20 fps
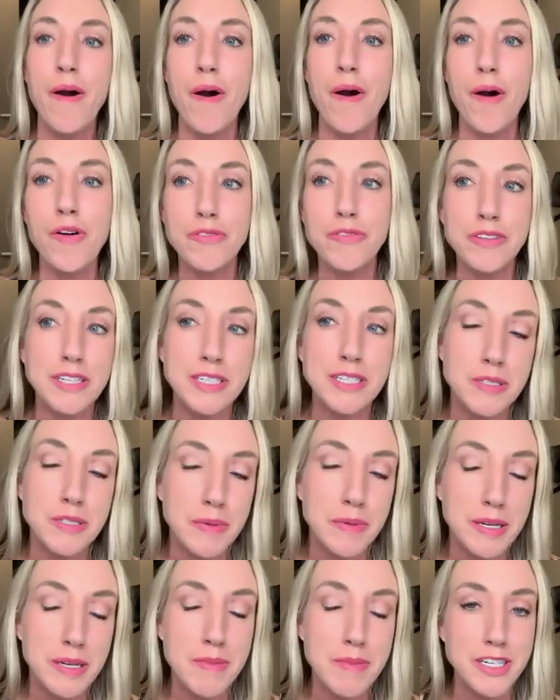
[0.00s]
Hopefully, it's
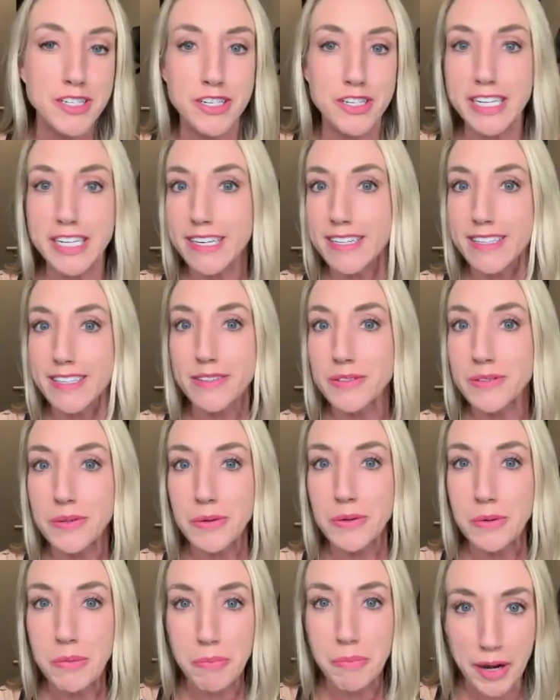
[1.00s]
been a much needed
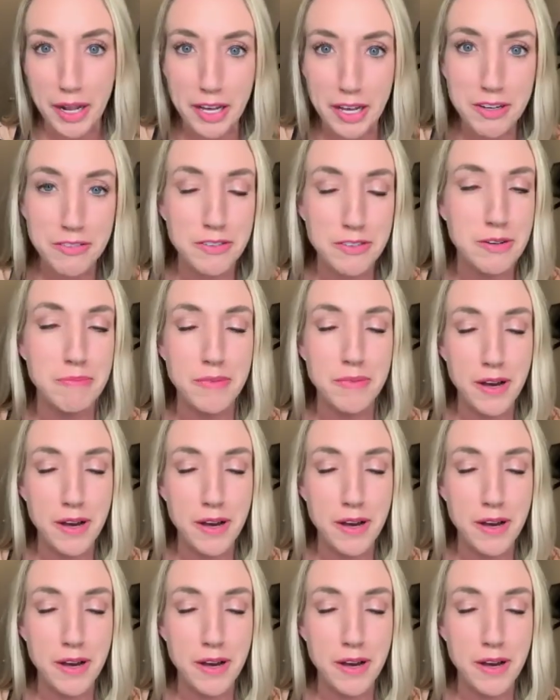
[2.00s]
little break from